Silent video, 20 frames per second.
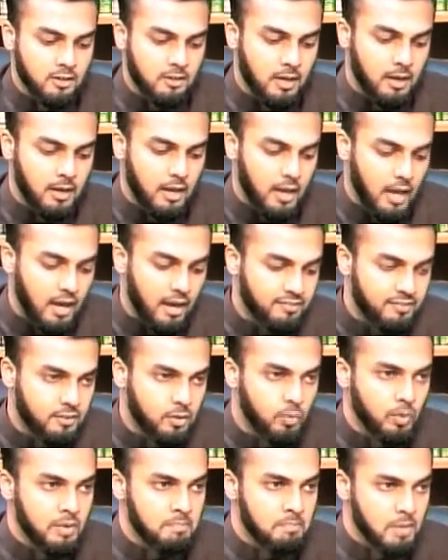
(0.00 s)
after we
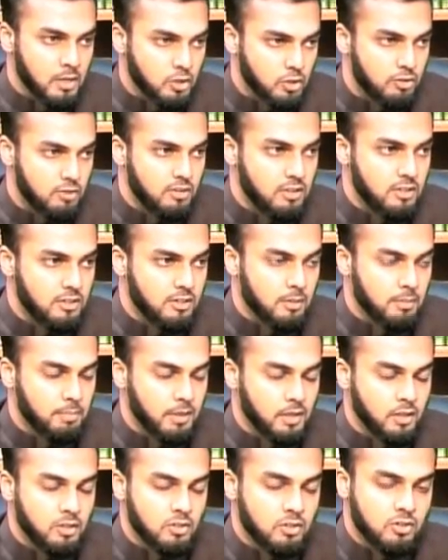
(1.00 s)
mention these
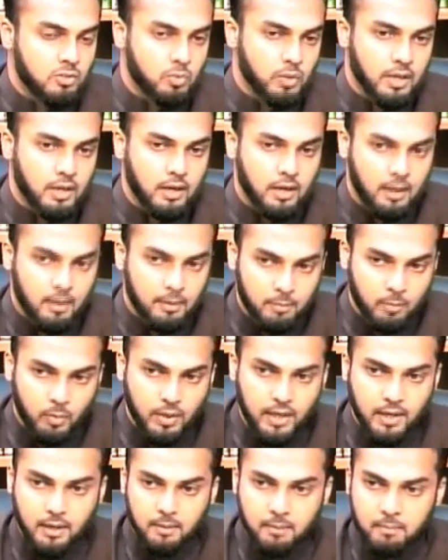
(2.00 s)
opinions, we can
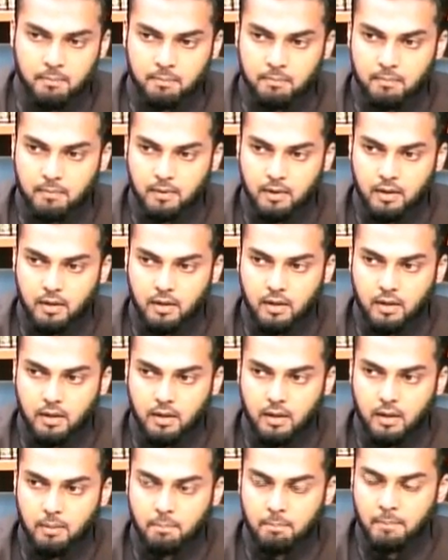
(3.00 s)

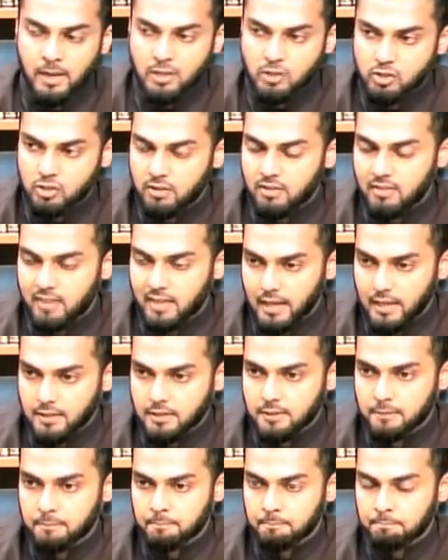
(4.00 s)
mention that
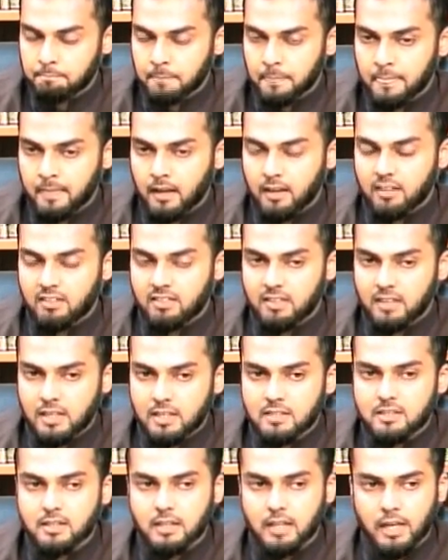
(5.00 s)
these
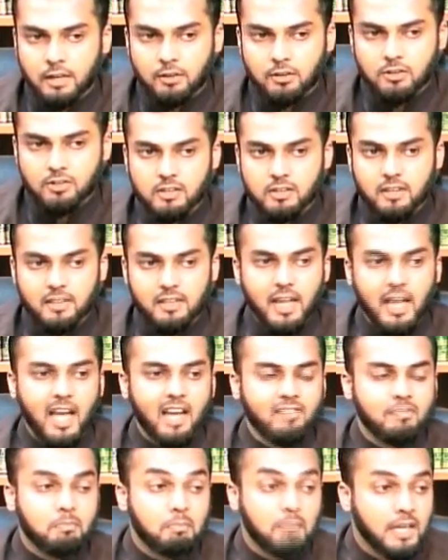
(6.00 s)
letters, have
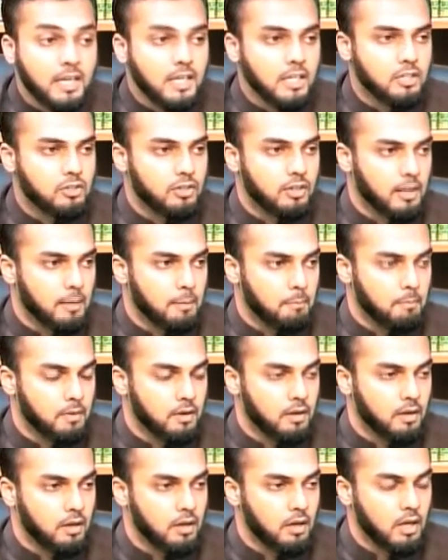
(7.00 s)
meaning to them.
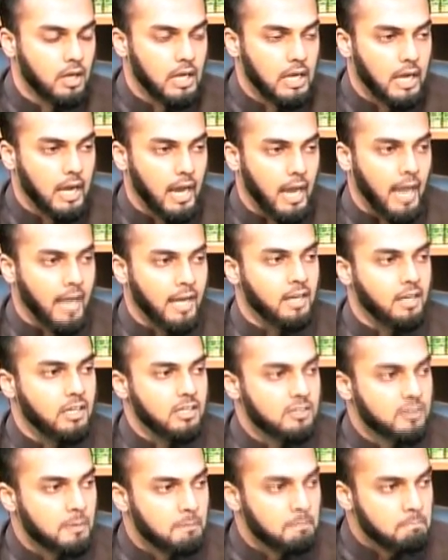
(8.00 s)
And it is a
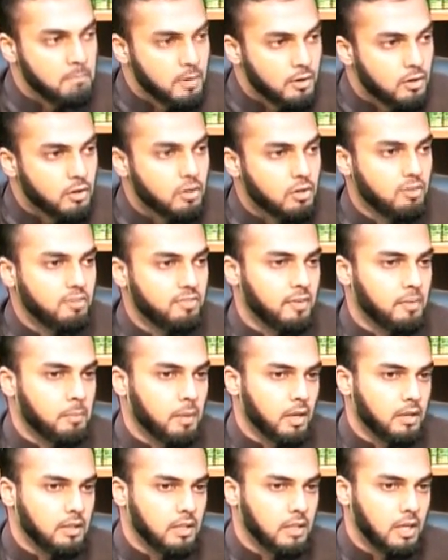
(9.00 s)
miracle from
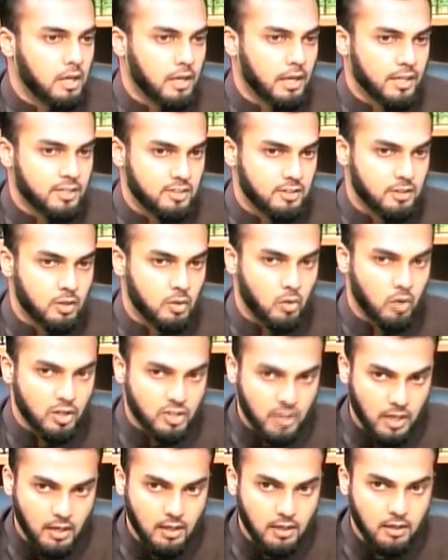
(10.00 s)
Allah Azza wa Jal
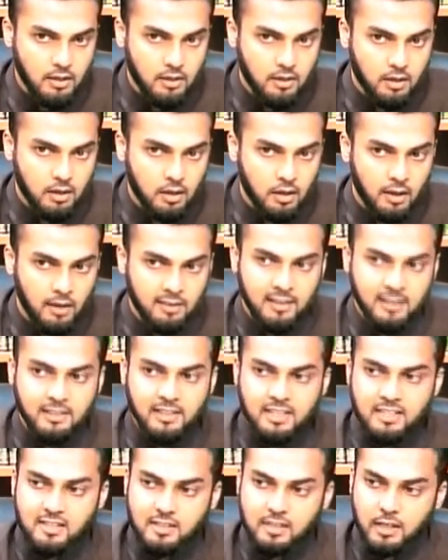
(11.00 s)
that
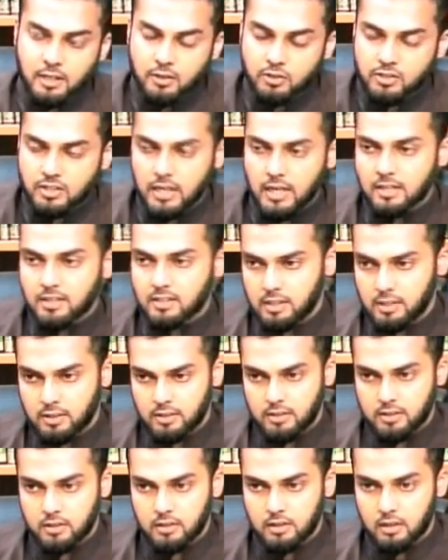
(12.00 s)
these letters exist.
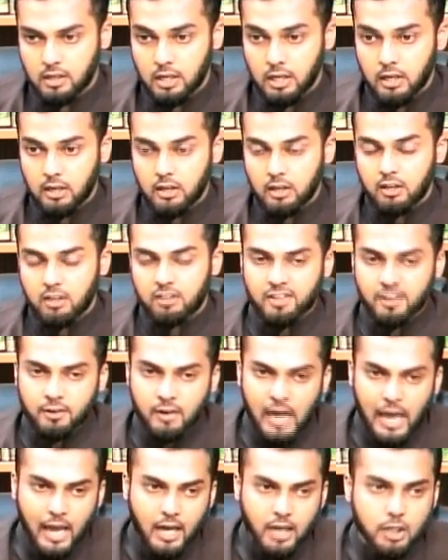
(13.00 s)
Their
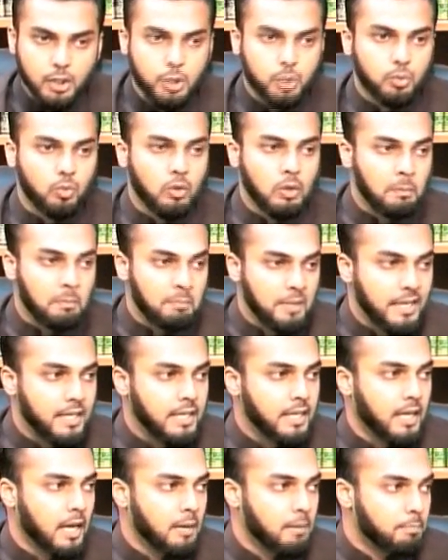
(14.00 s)
actual meaning
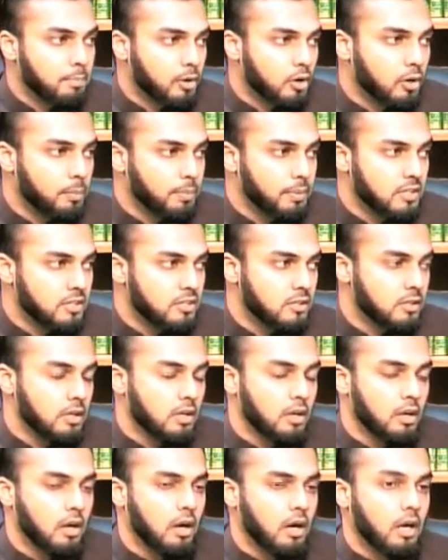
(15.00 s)
and purpose,
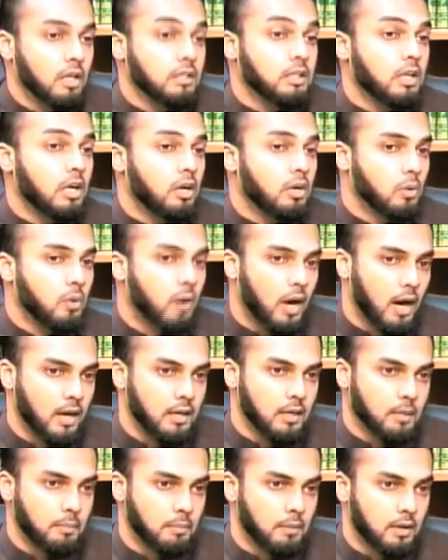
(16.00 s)
Allahu A'lam.
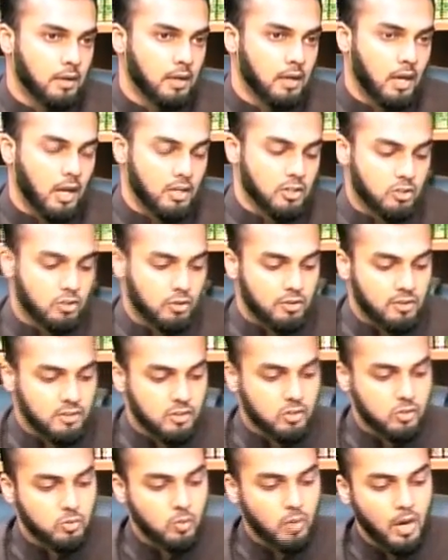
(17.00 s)
And so this is
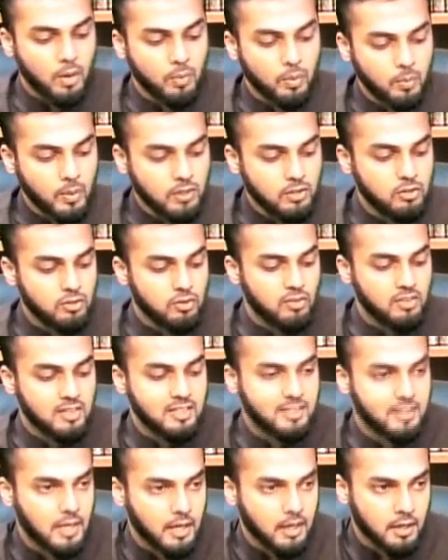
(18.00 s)
why we went to the
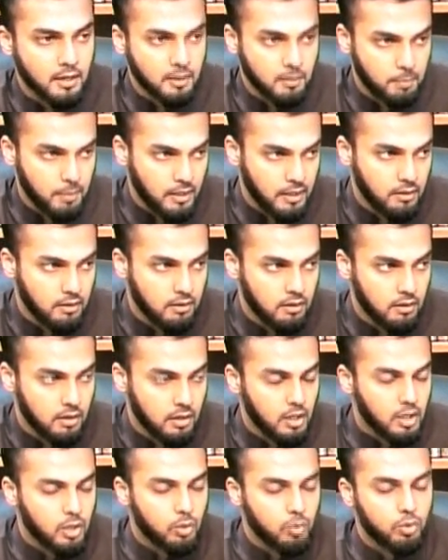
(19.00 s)
second opinion,
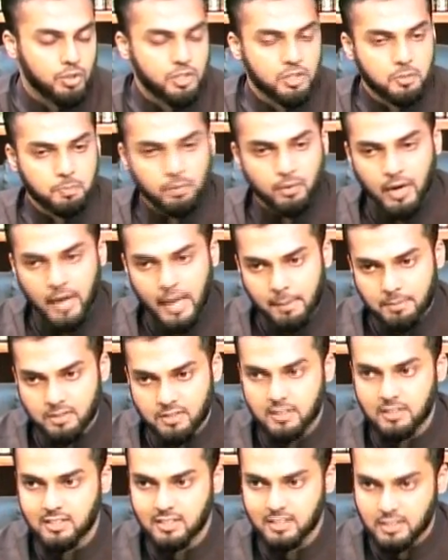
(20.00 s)
which is perhaps the
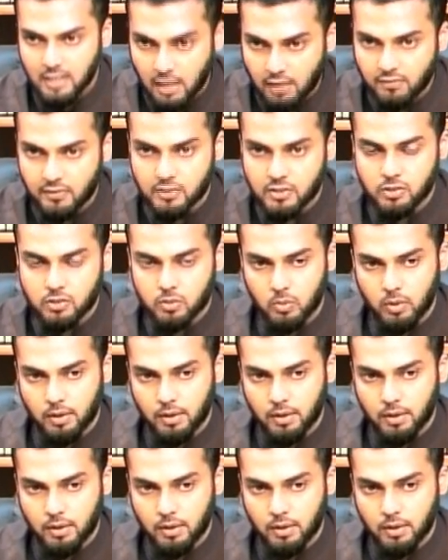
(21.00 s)
safest one.